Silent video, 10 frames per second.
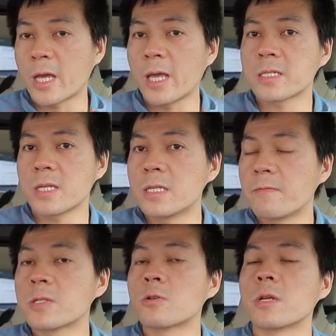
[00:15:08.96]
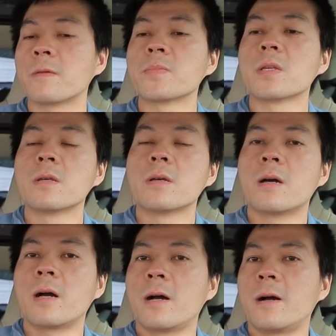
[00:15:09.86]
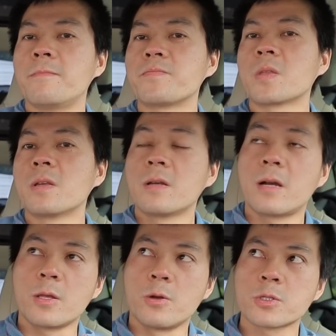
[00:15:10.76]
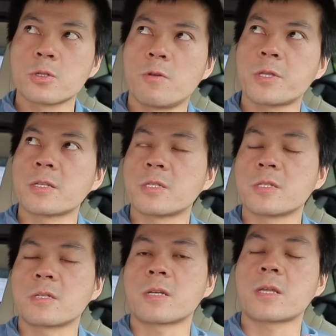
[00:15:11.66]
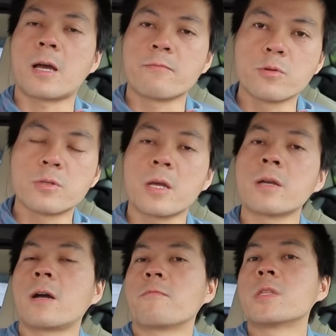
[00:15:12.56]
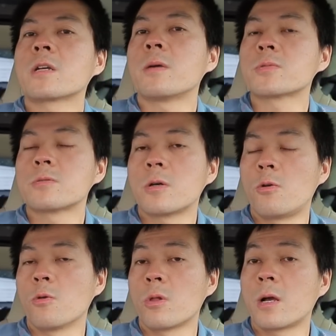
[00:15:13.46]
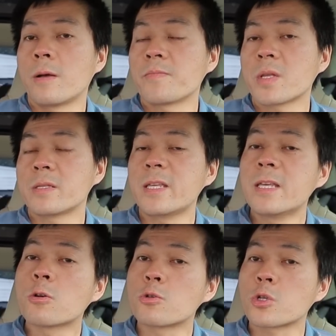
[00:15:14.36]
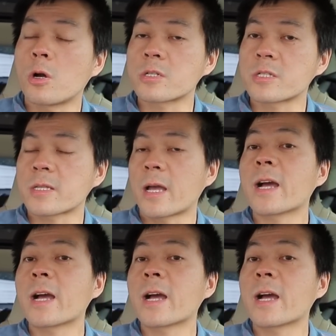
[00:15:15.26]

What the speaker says: case individually. And also, what else is it that I have good? Yeah, when it comes to the whole the eco charge that I